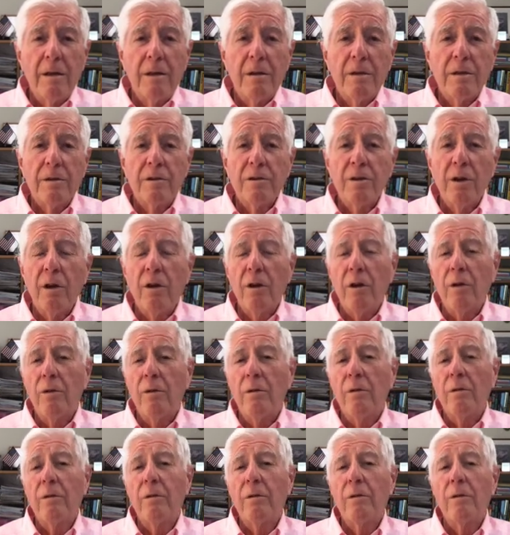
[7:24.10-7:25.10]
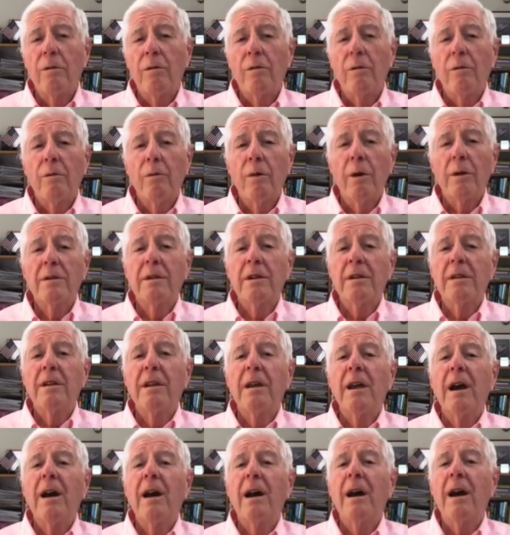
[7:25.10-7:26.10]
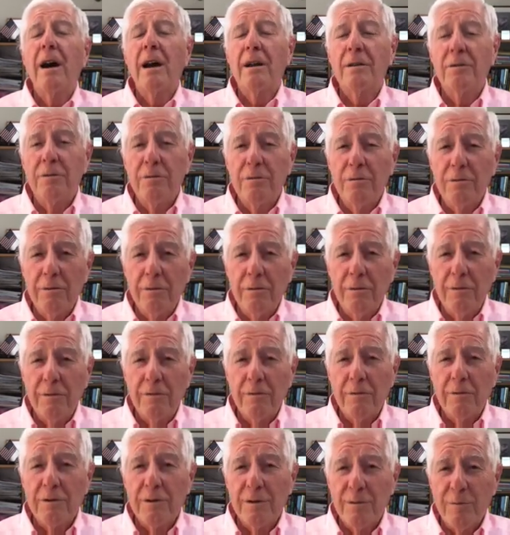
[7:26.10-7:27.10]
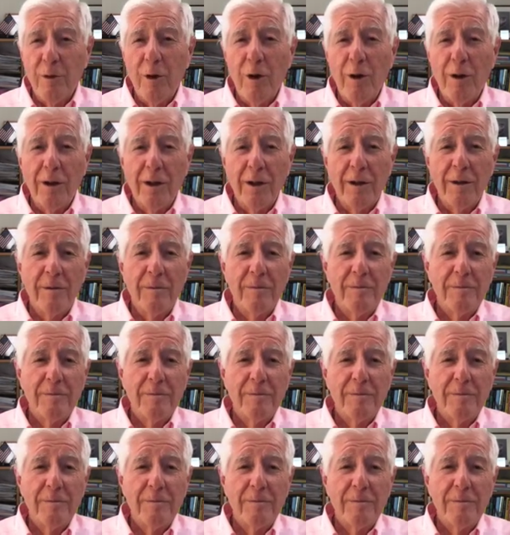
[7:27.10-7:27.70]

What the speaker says: So, what did the aha do for Smalley?